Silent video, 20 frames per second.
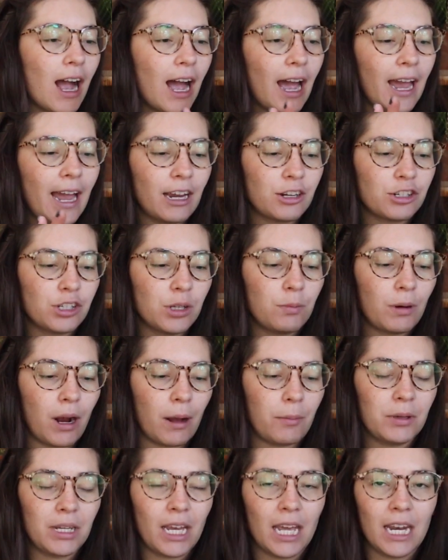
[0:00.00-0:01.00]
I actually
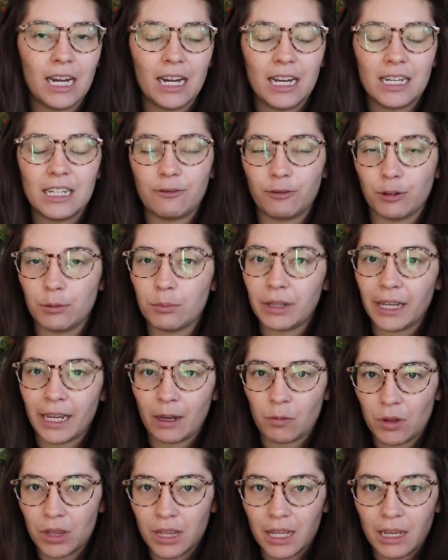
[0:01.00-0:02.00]
propagated a different
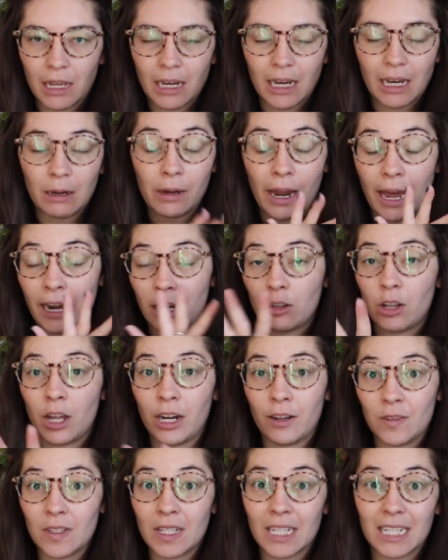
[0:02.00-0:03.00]
plant with it and had a
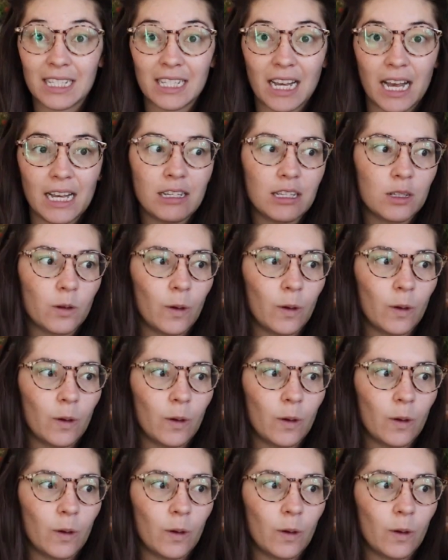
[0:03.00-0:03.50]
lot of success,